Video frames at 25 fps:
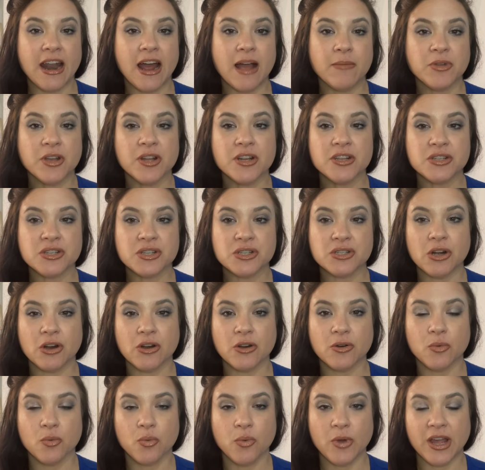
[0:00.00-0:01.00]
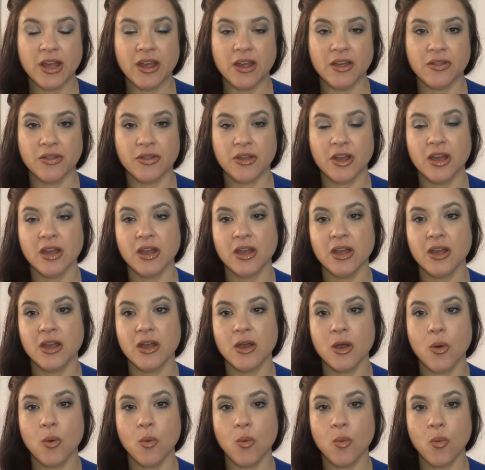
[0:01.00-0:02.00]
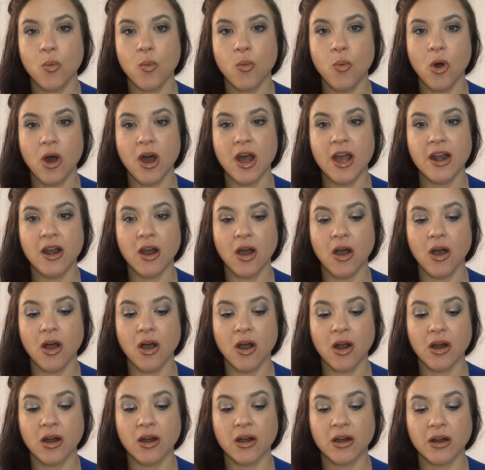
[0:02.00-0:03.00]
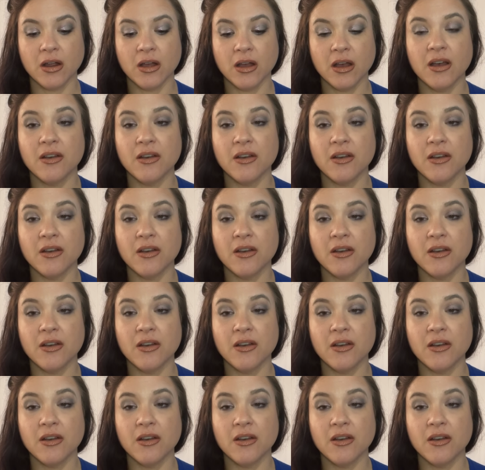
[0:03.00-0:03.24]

I'm gonna start with what are